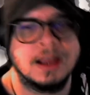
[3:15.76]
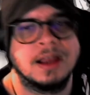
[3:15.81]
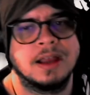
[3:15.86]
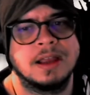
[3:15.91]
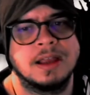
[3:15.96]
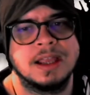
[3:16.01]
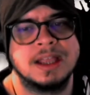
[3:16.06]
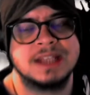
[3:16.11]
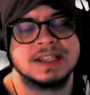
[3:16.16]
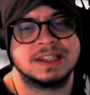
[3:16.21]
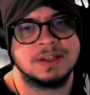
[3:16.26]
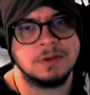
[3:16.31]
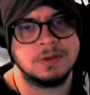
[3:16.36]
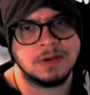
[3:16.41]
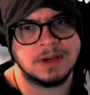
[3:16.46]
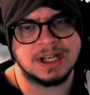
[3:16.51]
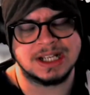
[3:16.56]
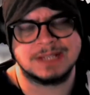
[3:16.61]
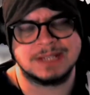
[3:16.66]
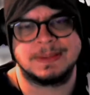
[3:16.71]
It's still
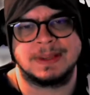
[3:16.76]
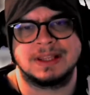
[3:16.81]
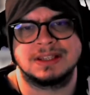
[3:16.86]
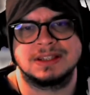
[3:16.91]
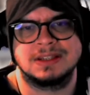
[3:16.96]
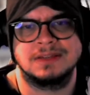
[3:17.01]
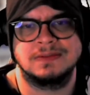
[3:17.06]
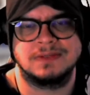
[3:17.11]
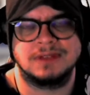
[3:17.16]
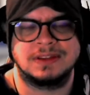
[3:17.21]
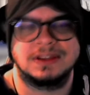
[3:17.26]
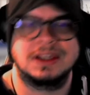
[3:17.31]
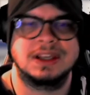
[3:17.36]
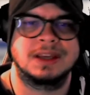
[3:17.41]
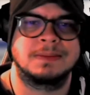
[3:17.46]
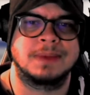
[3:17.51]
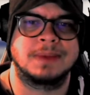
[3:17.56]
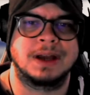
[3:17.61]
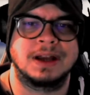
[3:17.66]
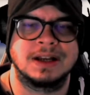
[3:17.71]
quite expensive when you think
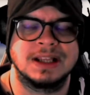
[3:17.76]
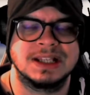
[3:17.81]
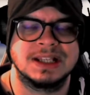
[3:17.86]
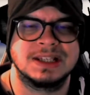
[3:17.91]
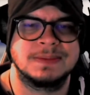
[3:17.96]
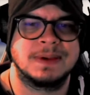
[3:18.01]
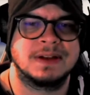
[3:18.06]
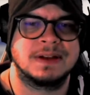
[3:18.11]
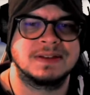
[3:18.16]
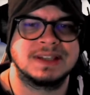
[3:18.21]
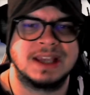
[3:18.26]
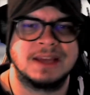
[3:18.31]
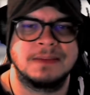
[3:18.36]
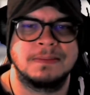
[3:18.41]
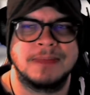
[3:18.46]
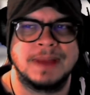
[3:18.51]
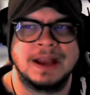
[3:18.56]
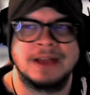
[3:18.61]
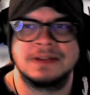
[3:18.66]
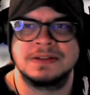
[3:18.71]
about it. It's about
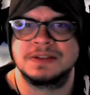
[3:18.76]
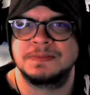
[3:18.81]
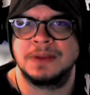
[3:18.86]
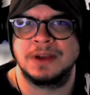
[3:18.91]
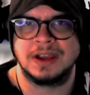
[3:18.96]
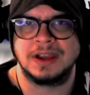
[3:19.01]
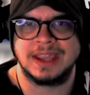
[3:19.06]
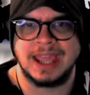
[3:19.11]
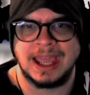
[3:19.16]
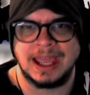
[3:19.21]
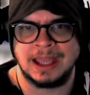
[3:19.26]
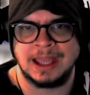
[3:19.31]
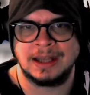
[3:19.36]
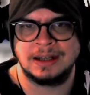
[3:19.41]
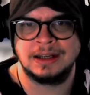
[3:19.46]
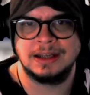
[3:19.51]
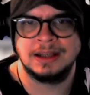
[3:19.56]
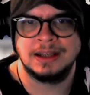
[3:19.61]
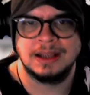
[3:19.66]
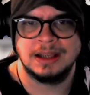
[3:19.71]
£10 per
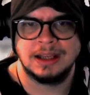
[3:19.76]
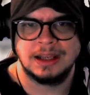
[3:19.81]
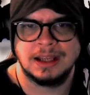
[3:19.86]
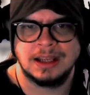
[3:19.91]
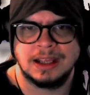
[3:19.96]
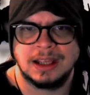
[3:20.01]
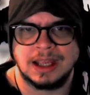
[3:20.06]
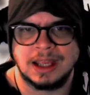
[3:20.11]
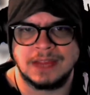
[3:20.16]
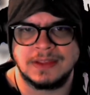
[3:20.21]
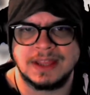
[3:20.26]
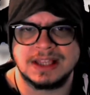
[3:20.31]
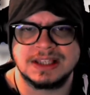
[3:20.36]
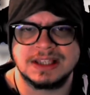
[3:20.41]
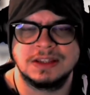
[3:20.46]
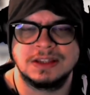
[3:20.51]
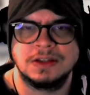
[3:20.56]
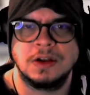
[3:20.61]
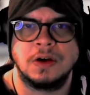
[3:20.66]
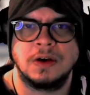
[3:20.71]
can, and that's
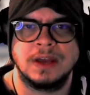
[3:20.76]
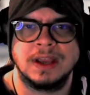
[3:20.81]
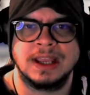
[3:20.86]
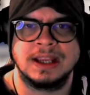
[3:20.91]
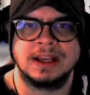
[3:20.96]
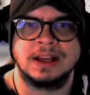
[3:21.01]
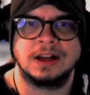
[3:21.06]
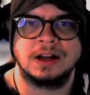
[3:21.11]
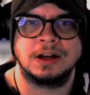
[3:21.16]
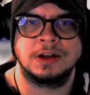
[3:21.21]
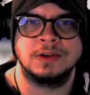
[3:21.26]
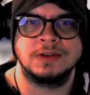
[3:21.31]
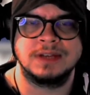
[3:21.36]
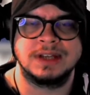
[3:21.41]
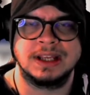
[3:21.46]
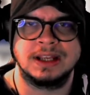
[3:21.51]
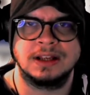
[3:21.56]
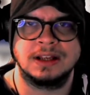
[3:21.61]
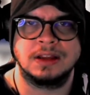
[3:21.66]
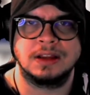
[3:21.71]
not
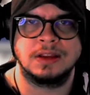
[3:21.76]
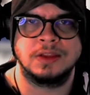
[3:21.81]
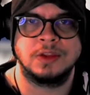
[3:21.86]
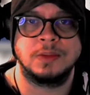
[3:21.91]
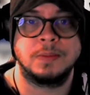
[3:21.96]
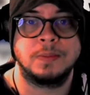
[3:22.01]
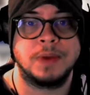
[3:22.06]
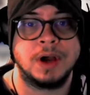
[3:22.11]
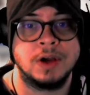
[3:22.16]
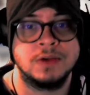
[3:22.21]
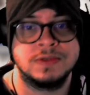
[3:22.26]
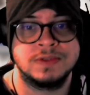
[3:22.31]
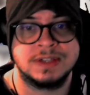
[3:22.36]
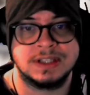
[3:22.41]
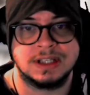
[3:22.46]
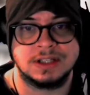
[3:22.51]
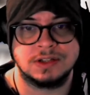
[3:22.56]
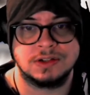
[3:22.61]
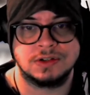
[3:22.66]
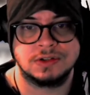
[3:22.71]
including the
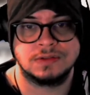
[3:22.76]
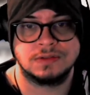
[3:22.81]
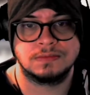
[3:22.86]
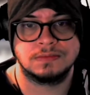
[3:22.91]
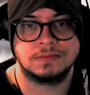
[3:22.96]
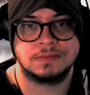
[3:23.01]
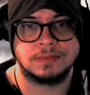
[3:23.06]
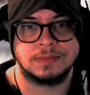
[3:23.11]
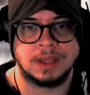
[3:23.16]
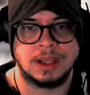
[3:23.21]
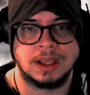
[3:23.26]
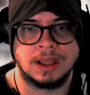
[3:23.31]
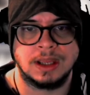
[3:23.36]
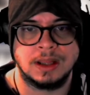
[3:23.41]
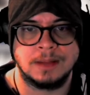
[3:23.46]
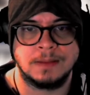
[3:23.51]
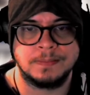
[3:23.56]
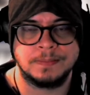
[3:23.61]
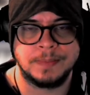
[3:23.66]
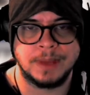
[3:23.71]
postage.
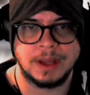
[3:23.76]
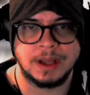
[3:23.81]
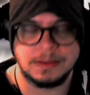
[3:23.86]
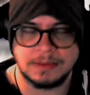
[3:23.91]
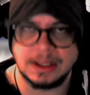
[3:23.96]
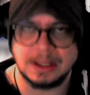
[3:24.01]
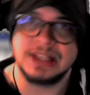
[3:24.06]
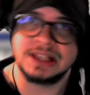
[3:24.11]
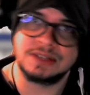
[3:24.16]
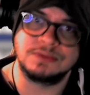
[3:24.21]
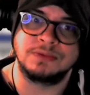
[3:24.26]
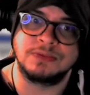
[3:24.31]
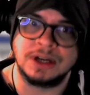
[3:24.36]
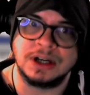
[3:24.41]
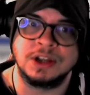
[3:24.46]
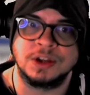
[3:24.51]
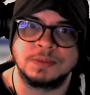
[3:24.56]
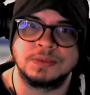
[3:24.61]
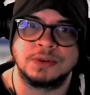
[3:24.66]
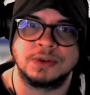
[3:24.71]
But it's a
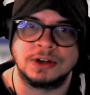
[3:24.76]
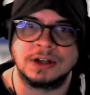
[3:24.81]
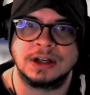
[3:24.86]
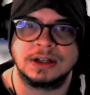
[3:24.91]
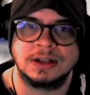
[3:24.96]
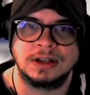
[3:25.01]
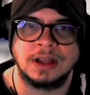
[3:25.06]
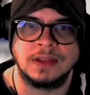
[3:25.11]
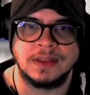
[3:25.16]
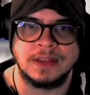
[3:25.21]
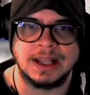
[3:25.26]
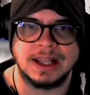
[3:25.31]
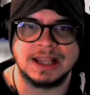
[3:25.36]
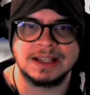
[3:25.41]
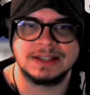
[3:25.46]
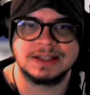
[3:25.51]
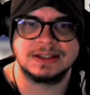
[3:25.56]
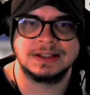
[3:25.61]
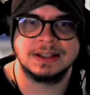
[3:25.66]
really good product nonetheless.